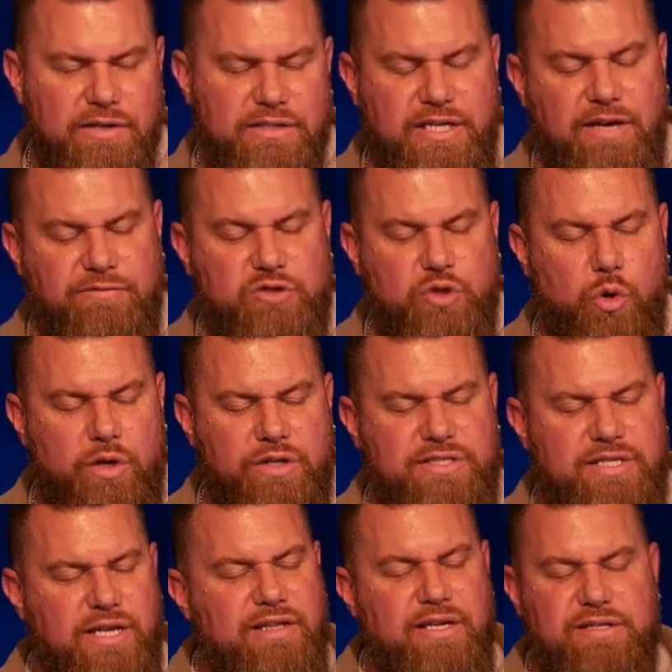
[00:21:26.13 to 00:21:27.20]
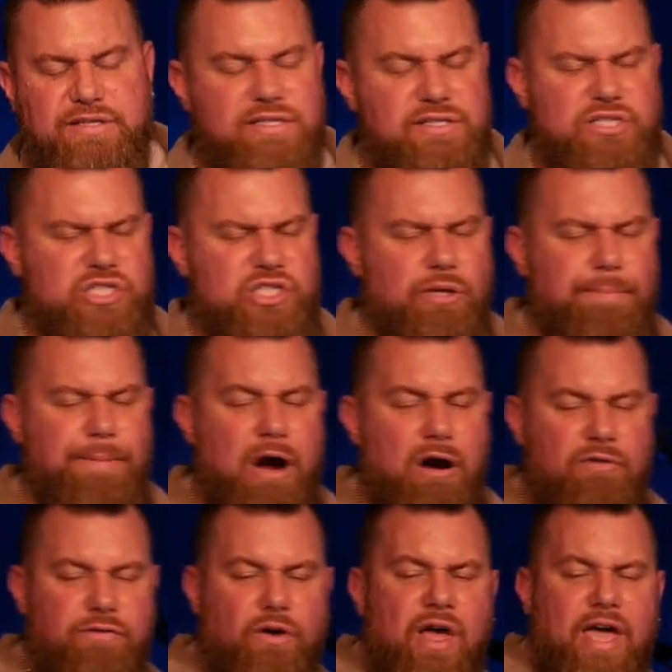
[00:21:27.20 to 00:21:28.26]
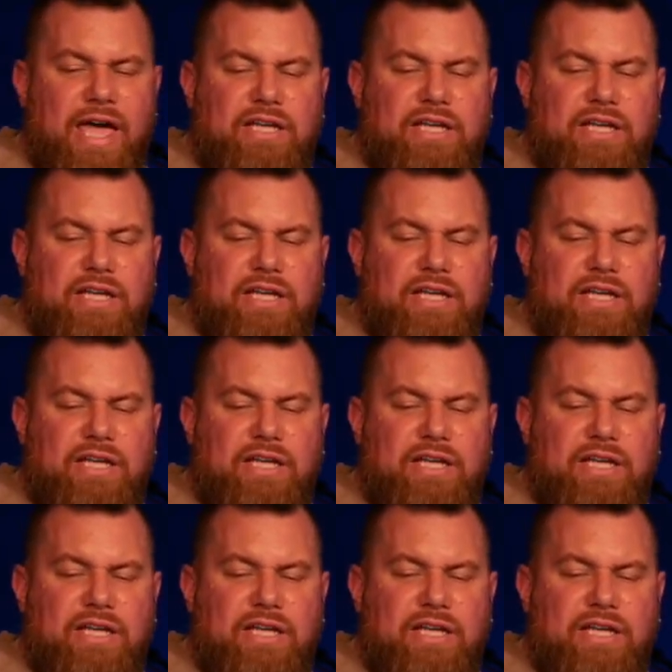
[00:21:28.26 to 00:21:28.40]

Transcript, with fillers: T.F. Torrance said this. This is so powerful.